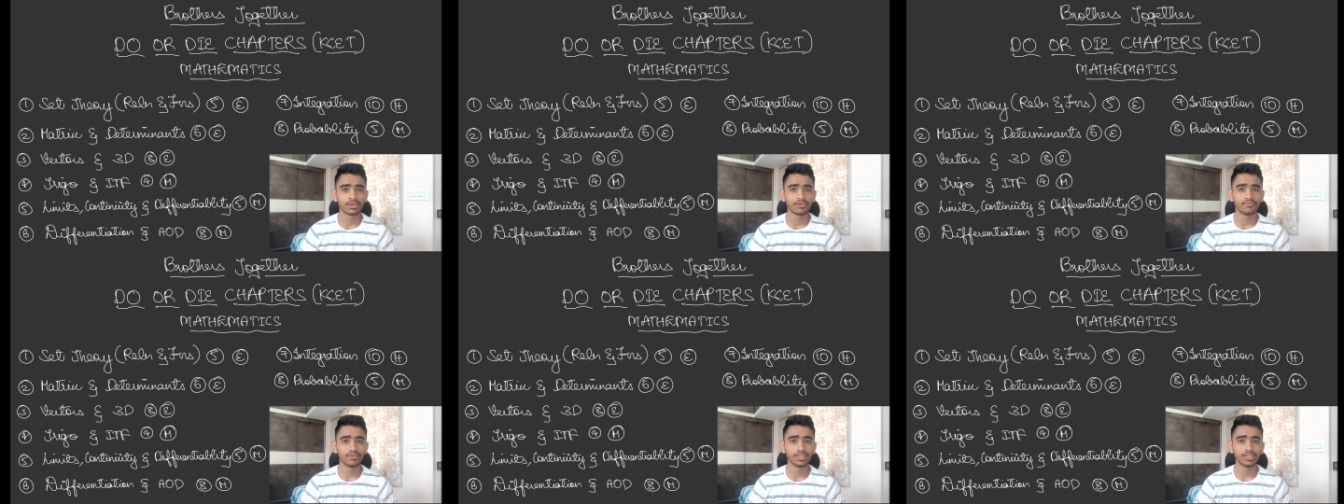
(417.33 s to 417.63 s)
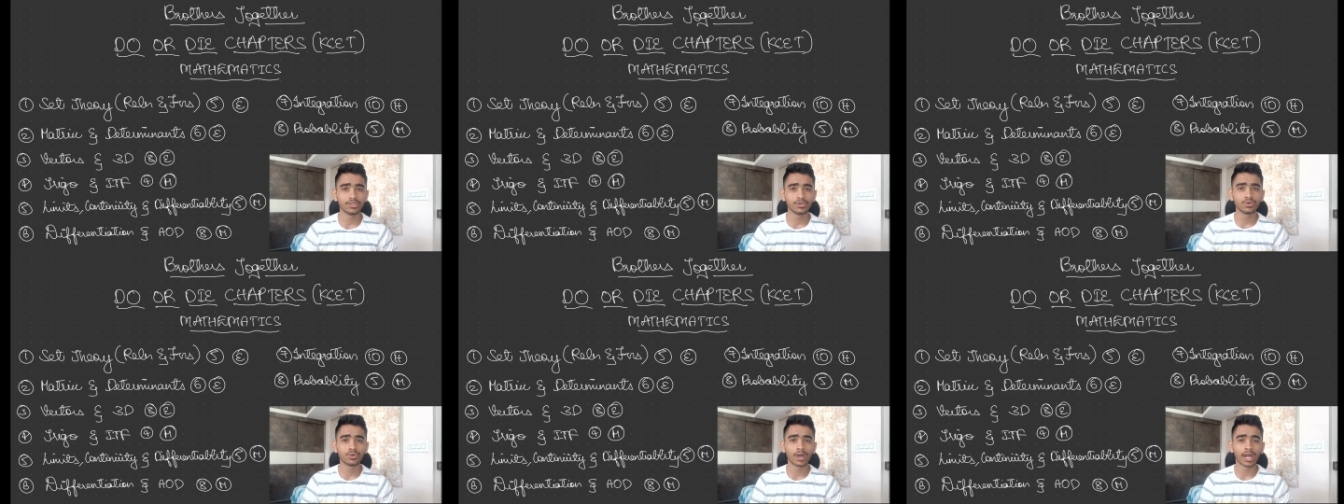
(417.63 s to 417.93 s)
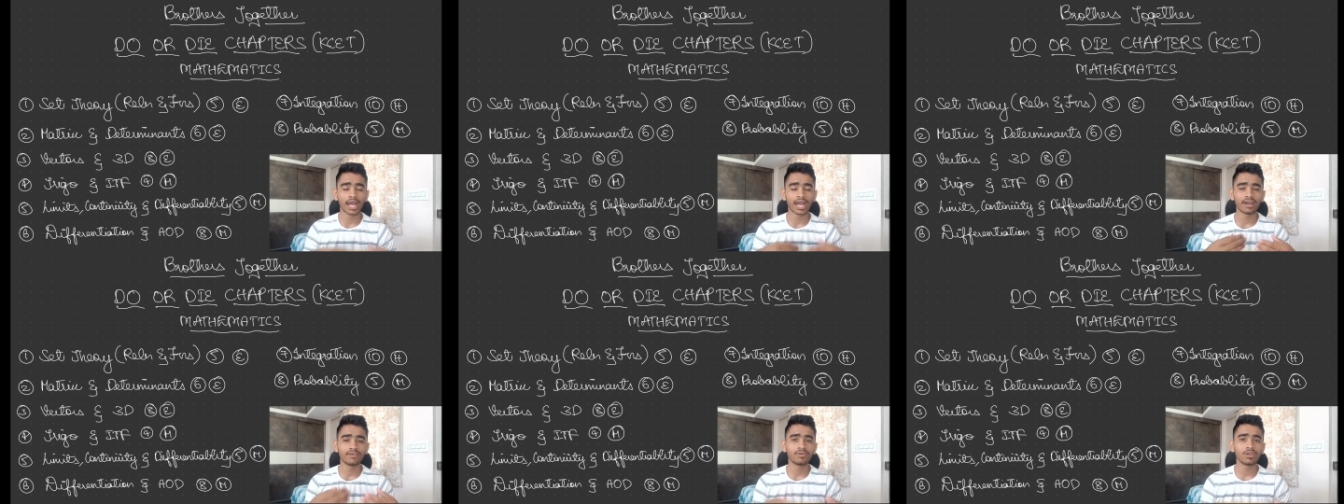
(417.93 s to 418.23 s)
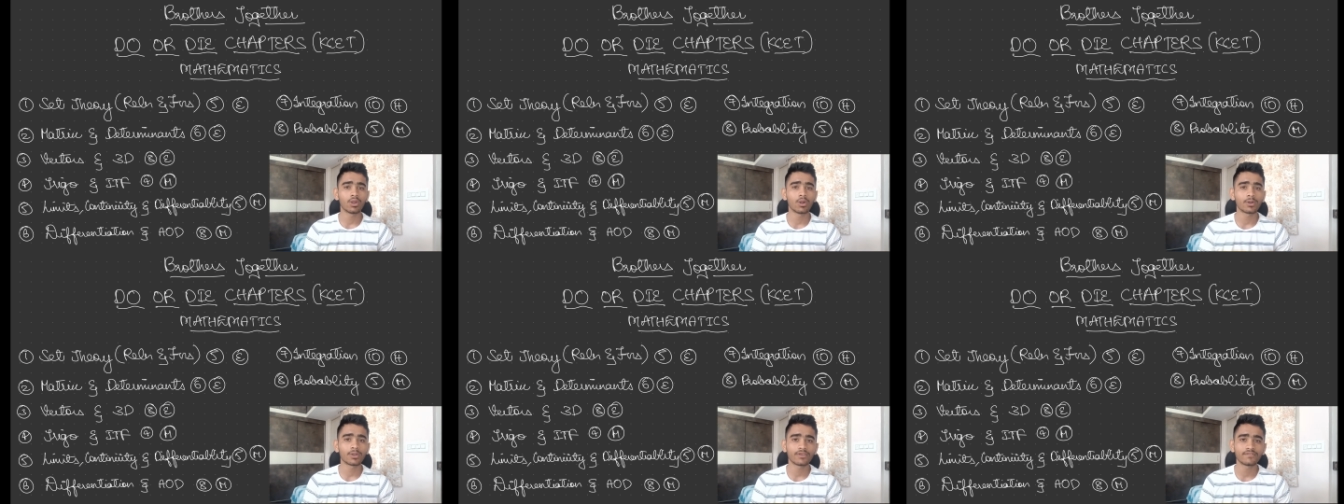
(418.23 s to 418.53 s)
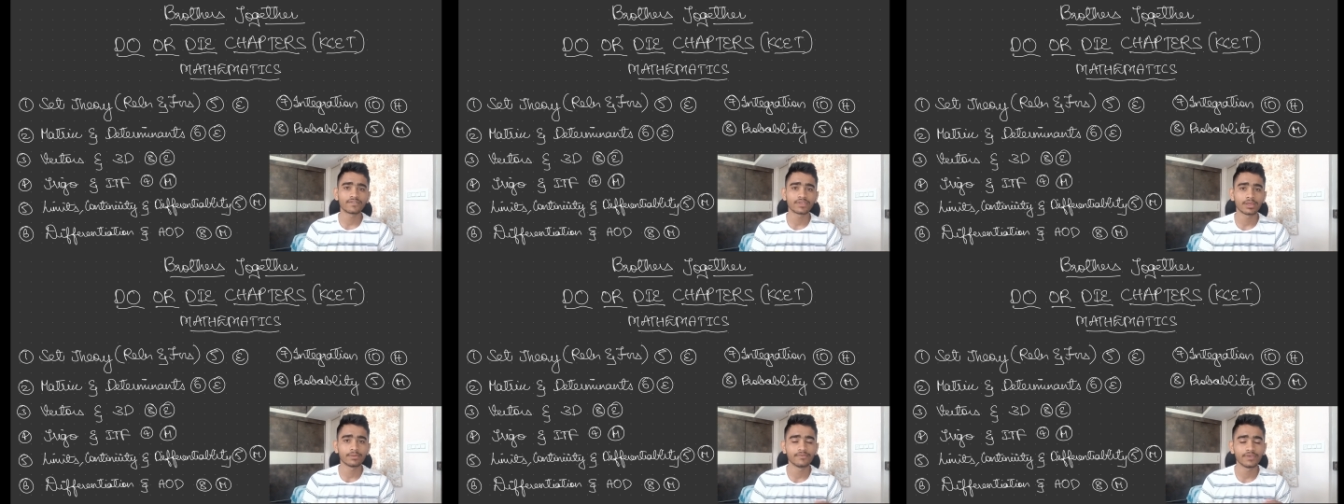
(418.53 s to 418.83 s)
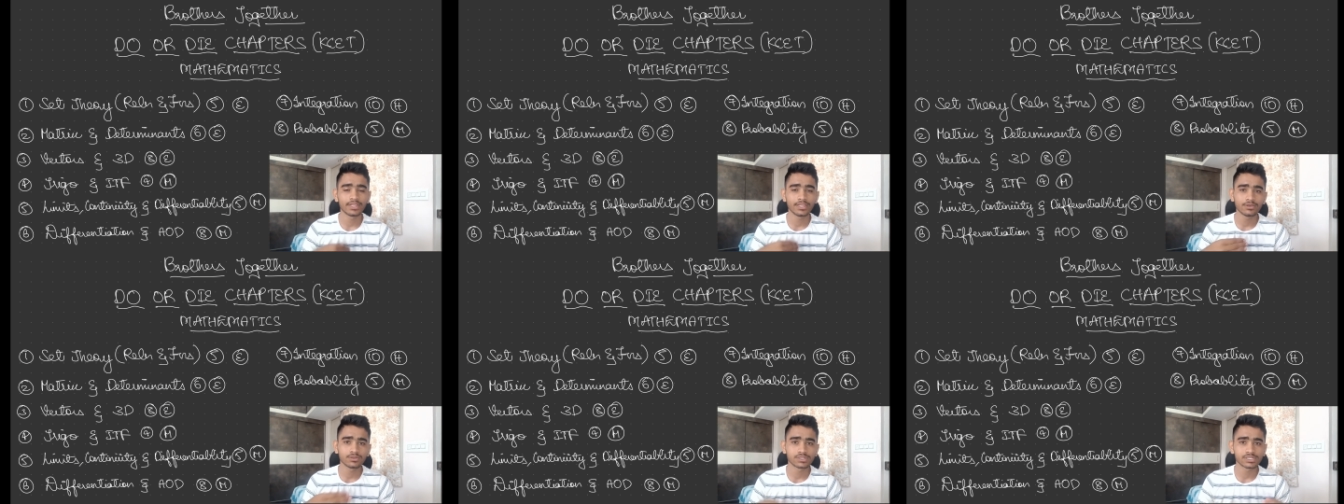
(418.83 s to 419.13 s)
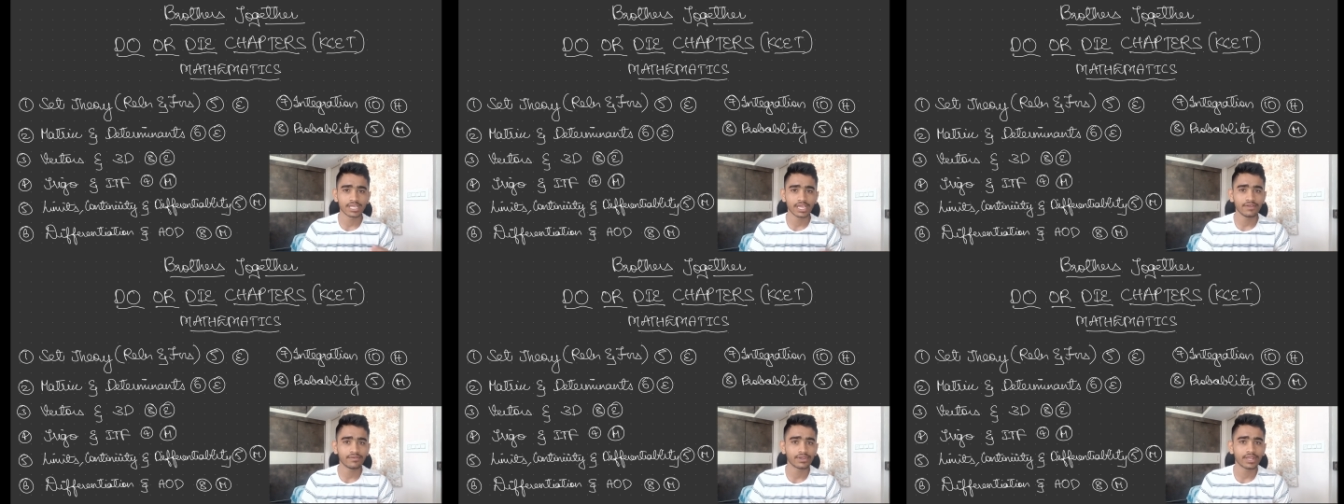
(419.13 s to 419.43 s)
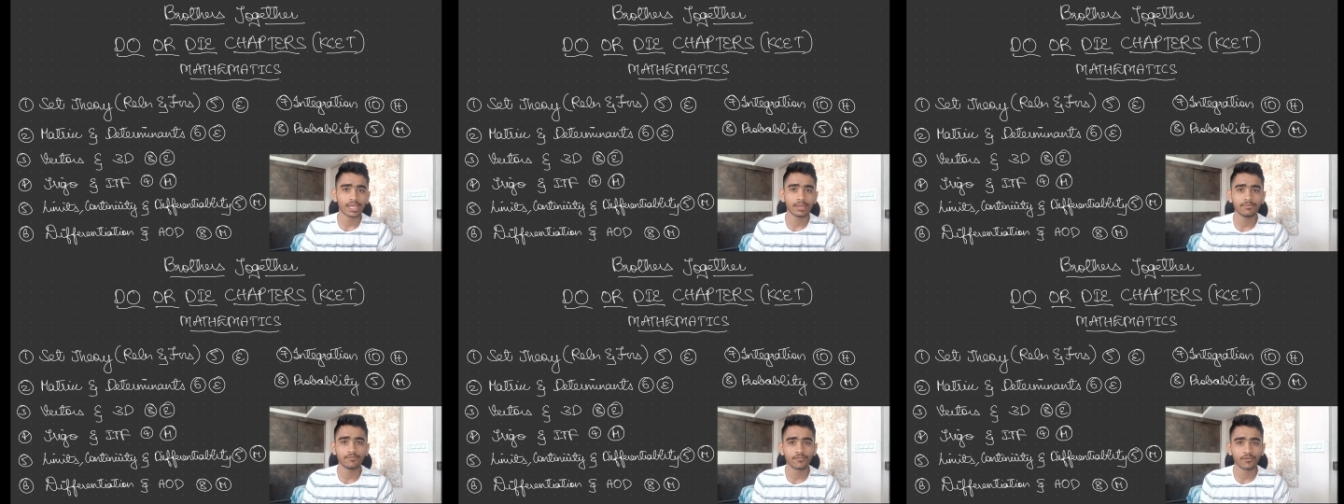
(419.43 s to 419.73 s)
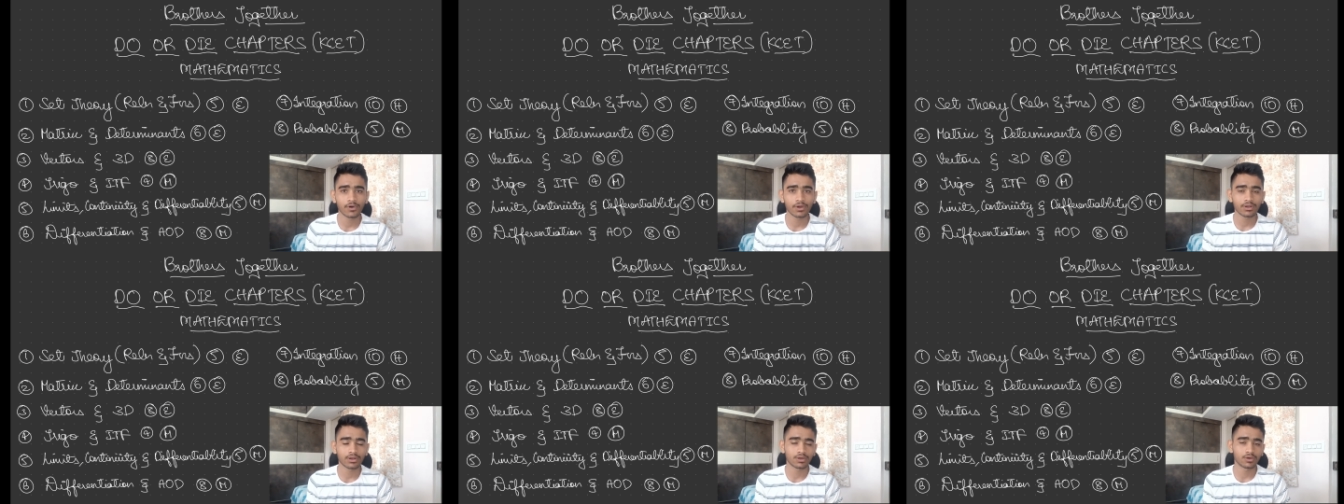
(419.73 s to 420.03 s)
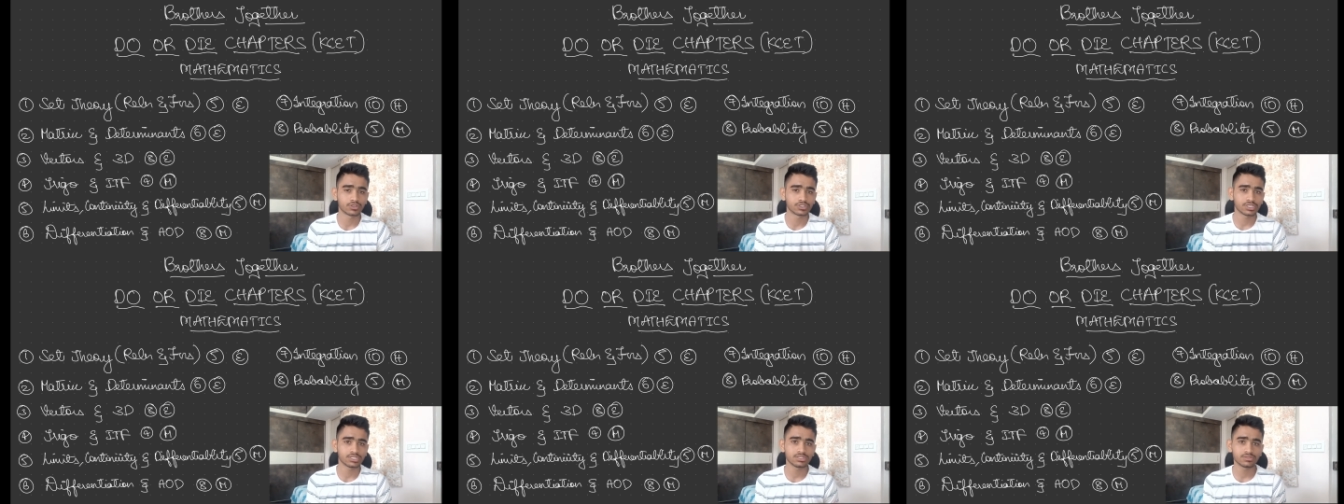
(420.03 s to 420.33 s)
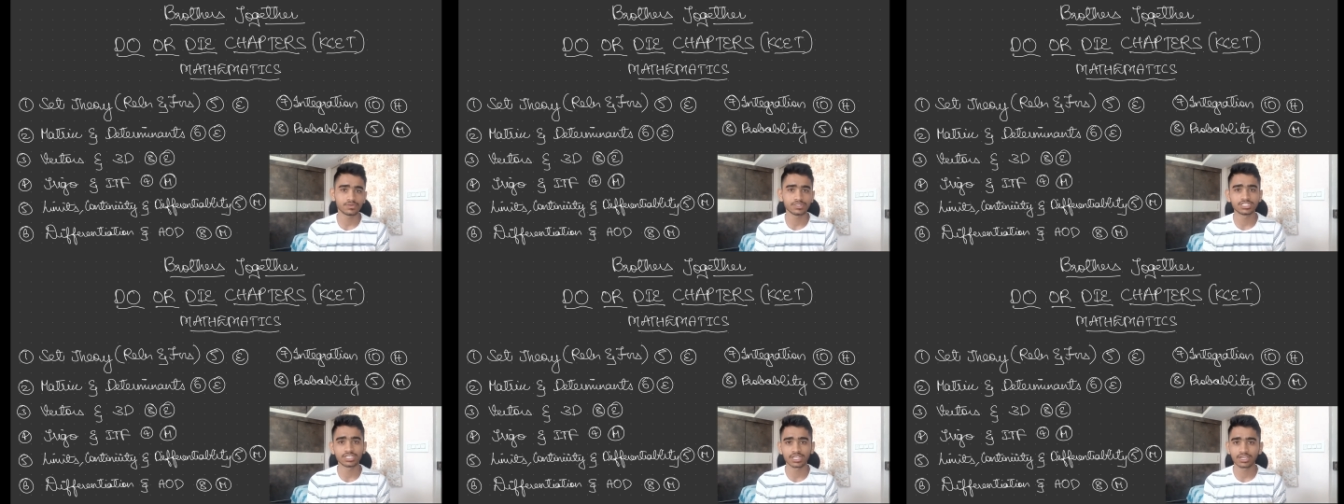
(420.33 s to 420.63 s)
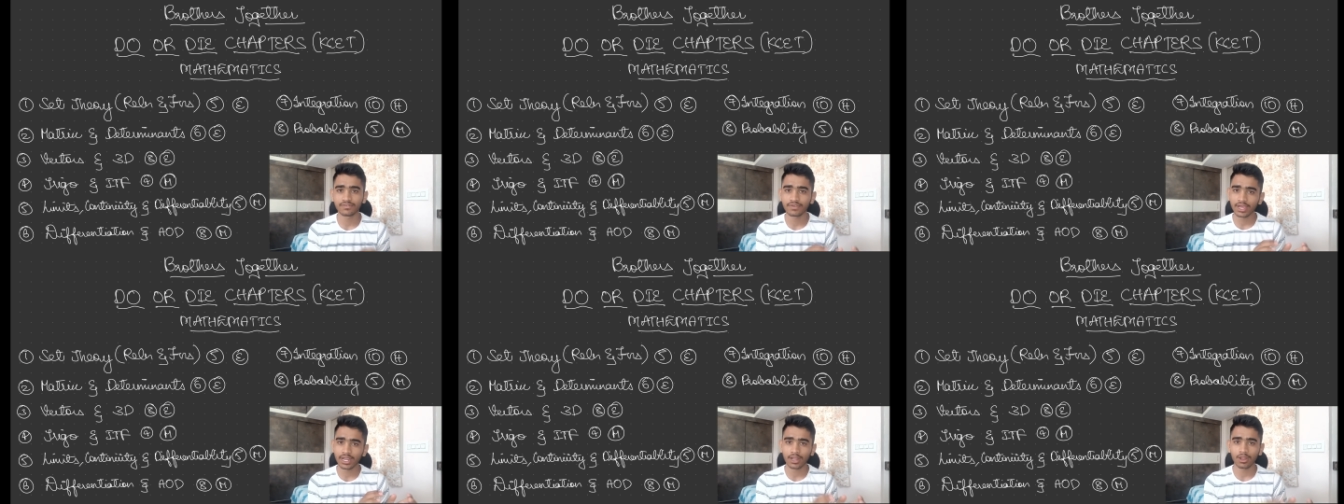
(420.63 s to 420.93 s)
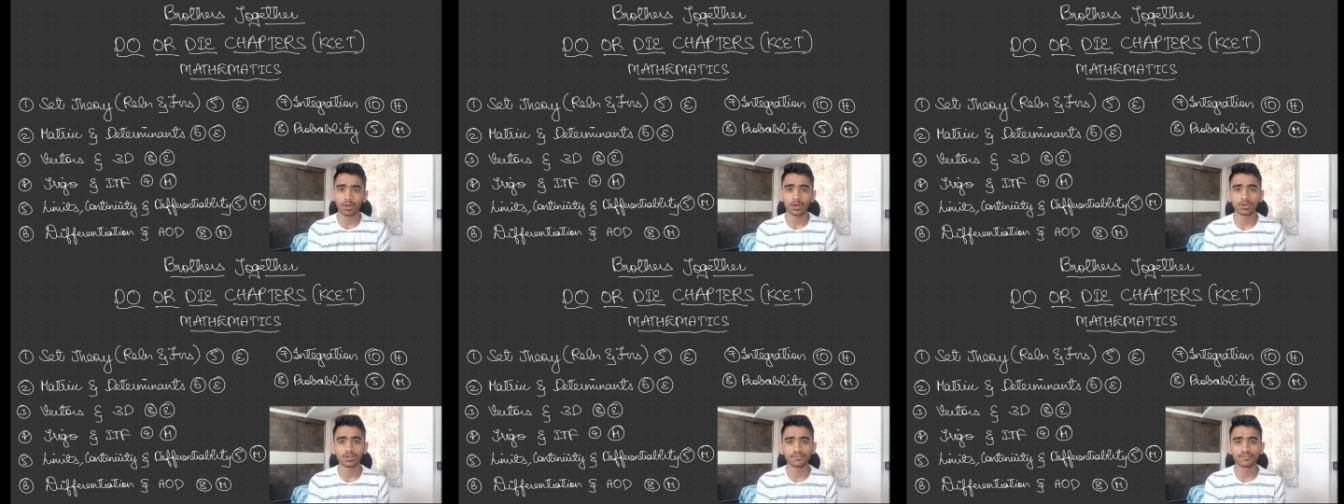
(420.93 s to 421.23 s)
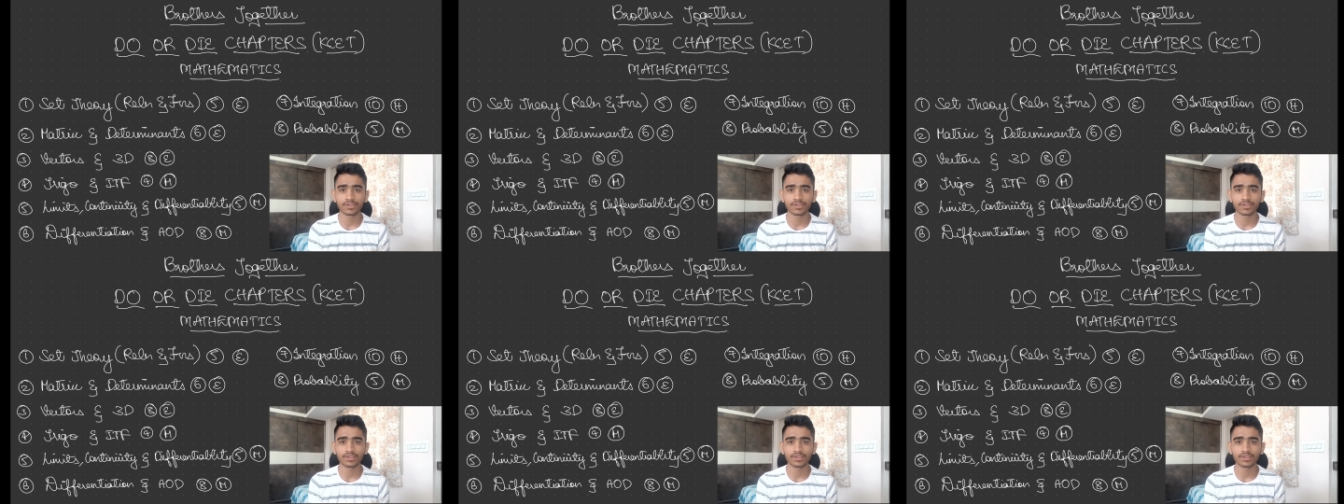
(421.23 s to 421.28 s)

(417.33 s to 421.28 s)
when you have a lot of time when you save time for questions which require a lot